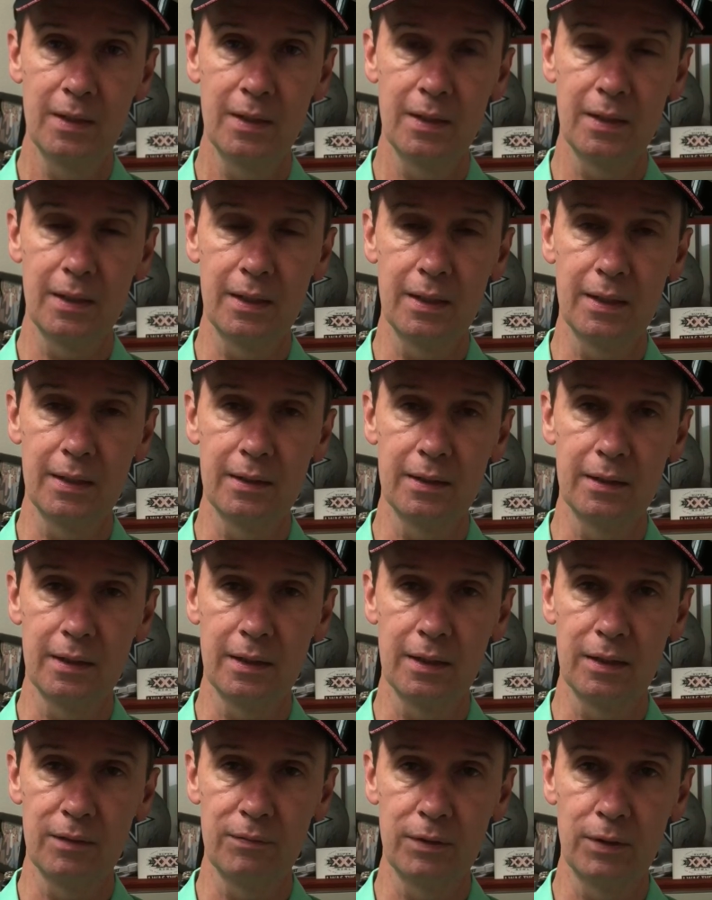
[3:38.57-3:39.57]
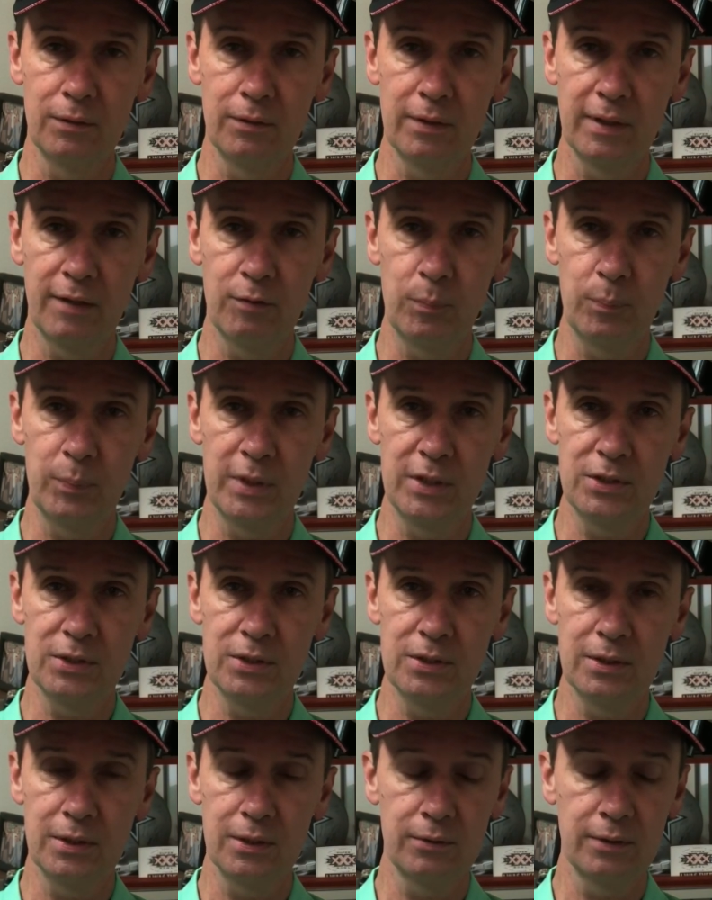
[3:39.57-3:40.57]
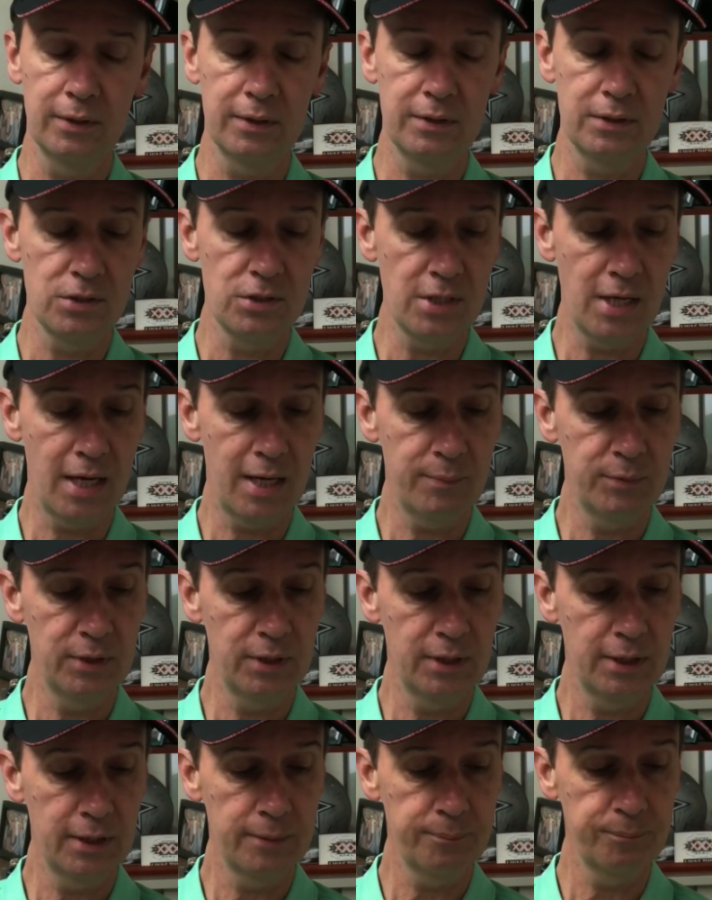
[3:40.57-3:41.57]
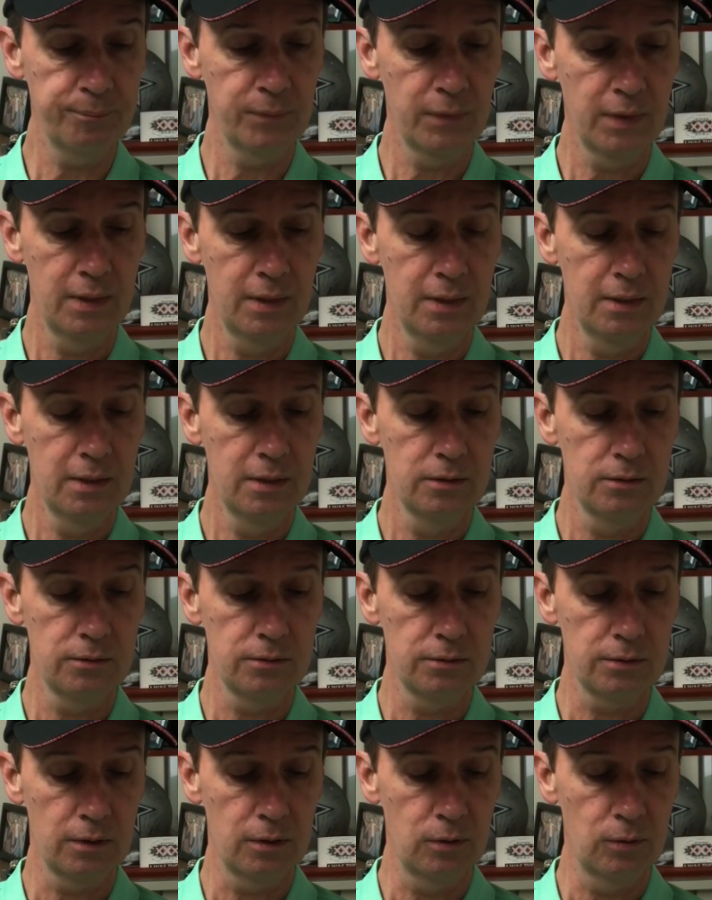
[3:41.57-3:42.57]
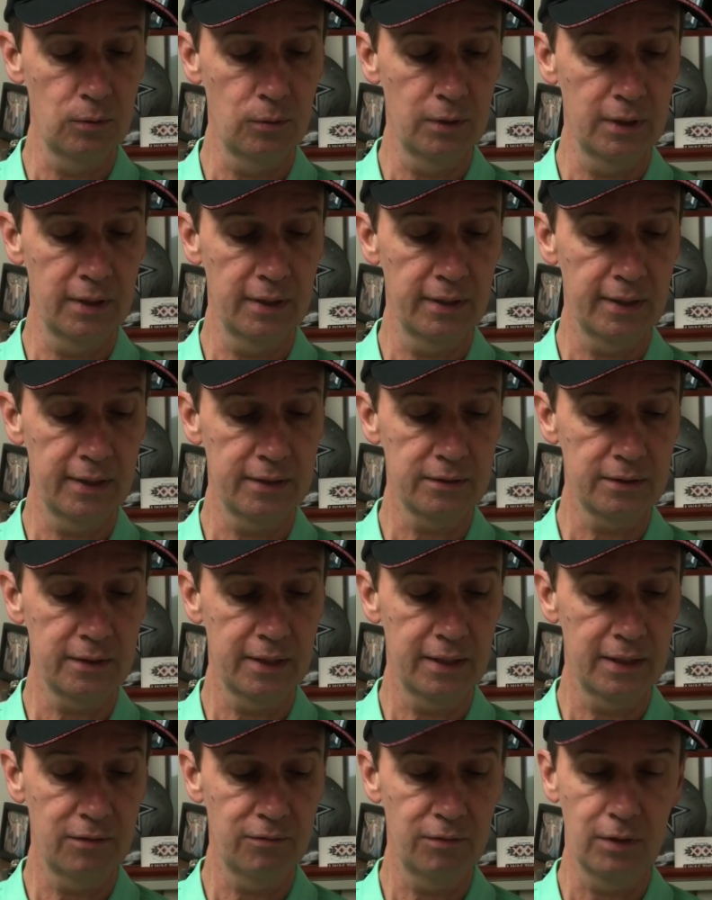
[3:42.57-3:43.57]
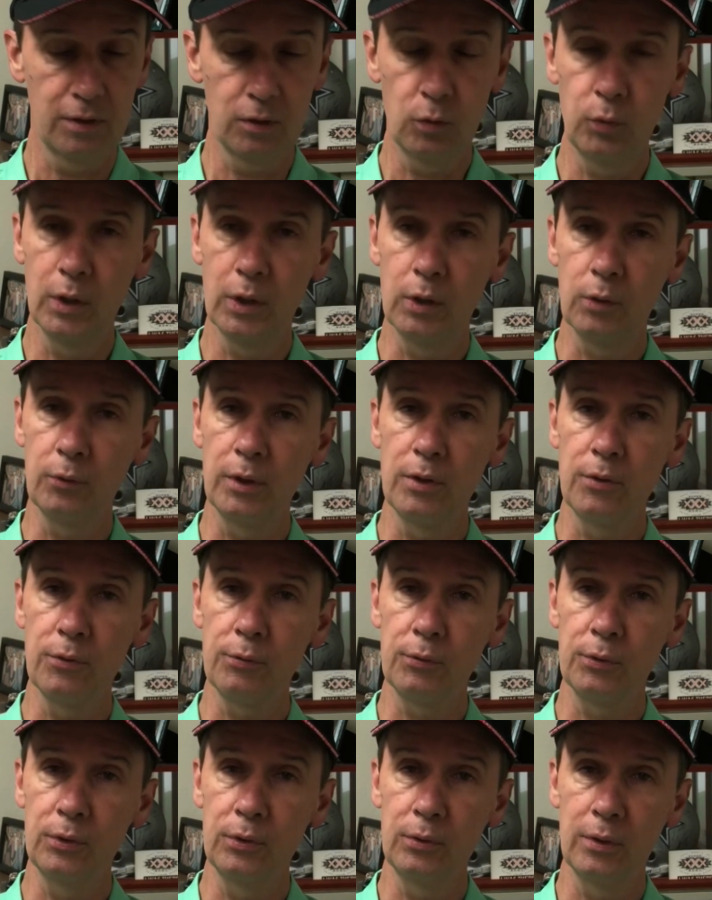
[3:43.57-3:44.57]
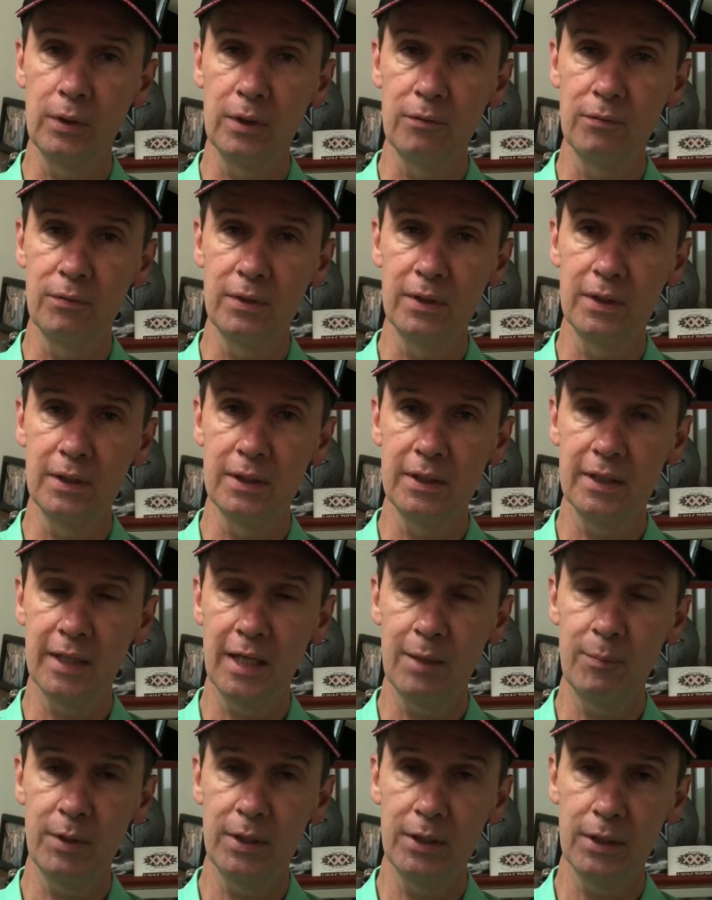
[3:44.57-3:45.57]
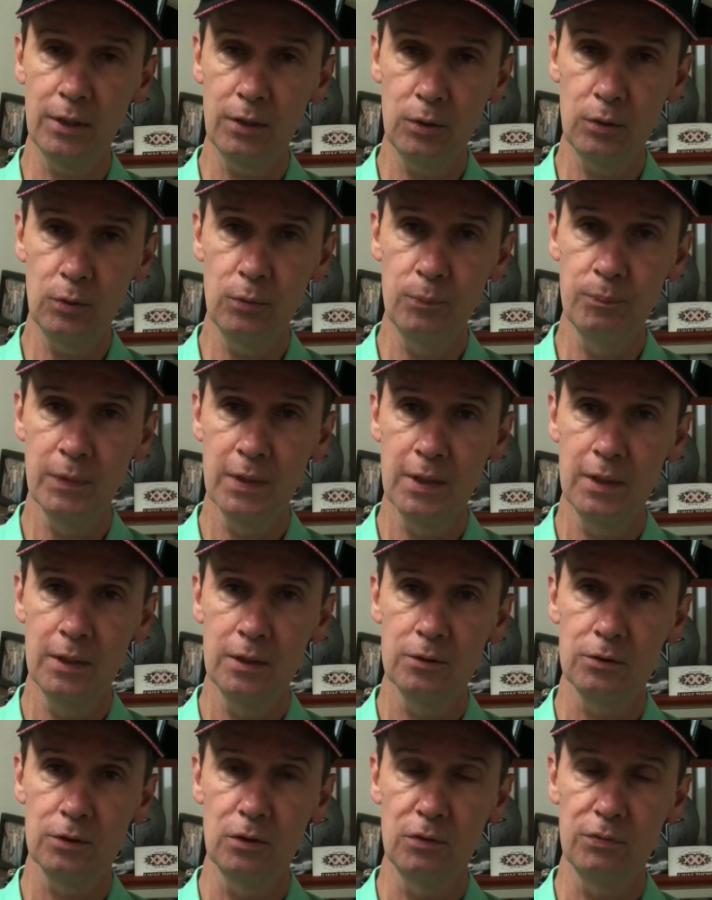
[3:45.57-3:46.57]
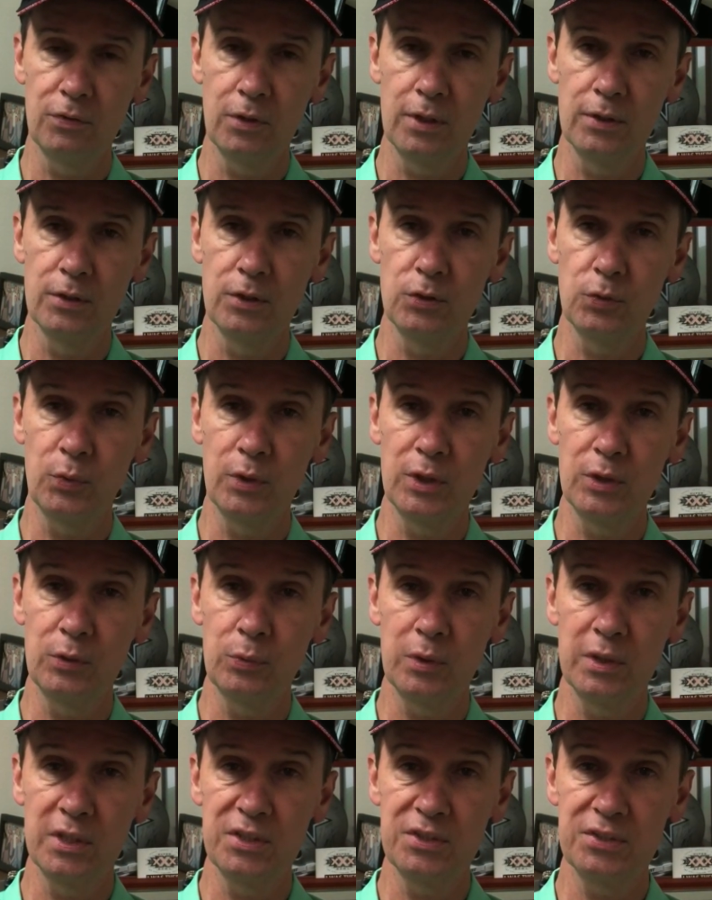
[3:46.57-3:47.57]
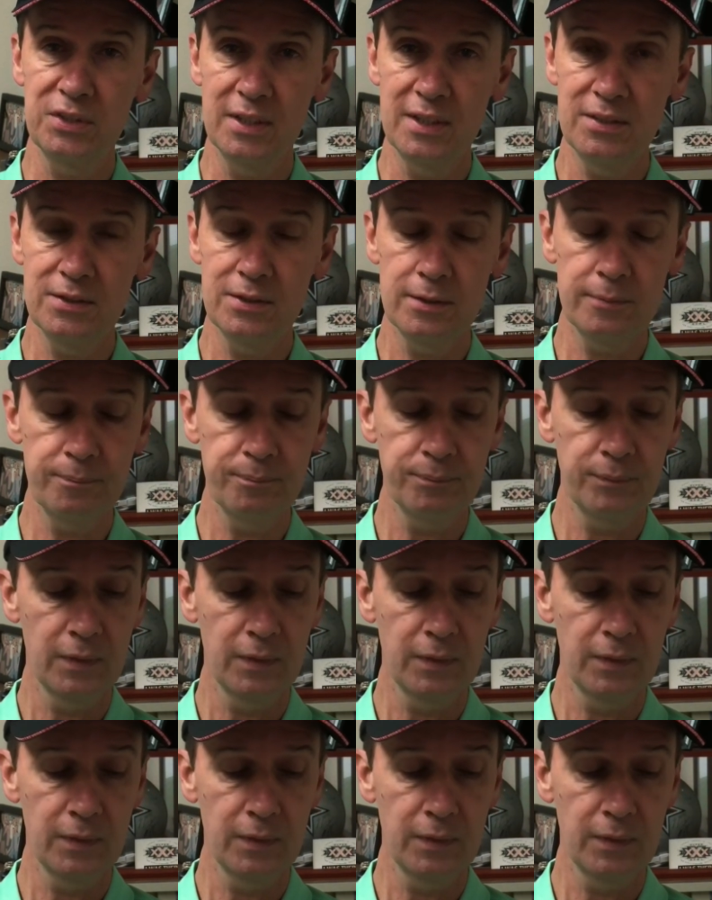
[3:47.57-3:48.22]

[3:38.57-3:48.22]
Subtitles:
And if you don't have the pitching, you don't get the job done. So that's kind of a quick run through of the KBO so far in the 2020 season.